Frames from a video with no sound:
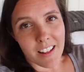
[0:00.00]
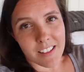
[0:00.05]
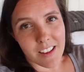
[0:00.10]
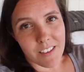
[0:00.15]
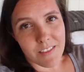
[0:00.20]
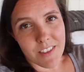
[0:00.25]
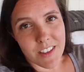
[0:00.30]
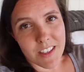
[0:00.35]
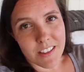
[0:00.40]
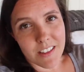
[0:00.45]
I
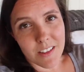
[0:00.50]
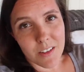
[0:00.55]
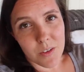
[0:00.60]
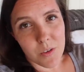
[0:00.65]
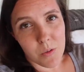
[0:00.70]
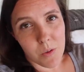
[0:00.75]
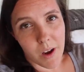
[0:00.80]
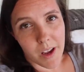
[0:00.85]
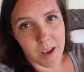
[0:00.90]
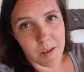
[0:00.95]
love these little
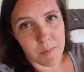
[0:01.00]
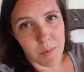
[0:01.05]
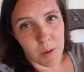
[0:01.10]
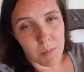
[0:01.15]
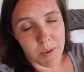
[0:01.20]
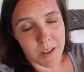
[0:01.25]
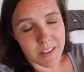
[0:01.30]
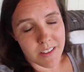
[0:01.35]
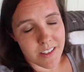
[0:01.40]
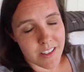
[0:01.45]
quiet
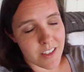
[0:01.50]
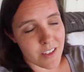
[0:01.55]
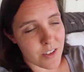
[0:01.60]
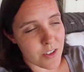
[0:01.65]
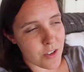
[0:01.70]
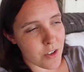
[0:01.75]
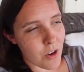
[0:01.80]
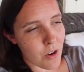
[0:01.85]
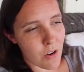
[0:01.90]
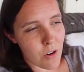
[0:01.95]
moments. They're
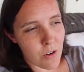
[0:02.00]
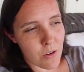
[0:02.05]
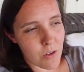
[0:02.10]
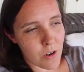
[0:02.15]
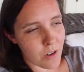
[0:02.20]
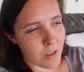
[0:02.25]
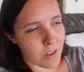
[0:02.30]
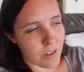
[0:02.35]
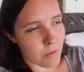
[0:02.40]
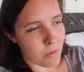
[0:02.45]

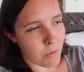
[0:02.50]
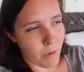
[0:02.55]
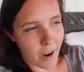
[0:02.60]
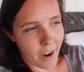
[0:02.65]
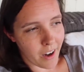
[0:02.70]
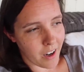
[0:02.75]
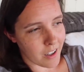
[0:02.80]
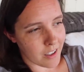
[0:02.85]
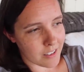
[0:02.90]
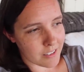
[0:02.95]
so
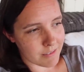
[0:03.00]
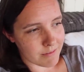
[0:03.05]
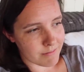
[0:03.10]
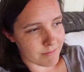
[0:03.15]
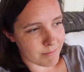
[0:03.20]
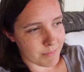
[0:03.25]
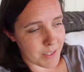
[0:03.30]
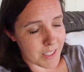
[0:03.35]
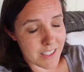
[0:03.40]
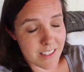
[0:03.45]
rare
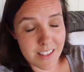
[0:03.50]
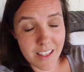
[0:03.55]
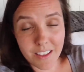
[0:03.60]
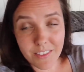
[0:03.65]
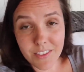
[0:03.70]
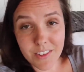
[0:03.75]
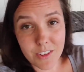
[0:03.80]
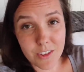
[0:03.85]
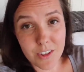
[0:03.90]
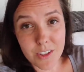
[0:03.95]
because
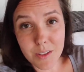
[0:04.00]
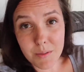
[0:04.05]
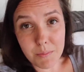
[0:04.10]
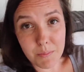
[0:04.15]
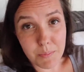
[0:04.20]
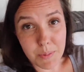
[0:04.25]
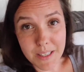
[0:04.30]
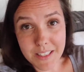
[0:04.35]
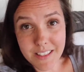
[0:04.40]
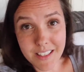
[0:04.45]
life is just
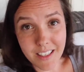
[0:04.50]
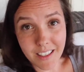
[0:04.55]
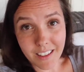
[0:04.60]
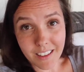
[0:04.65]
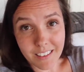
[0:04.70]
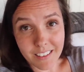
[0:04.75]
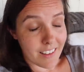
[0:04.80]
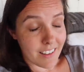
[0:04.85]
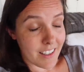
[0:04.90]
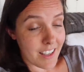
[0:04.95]
busy.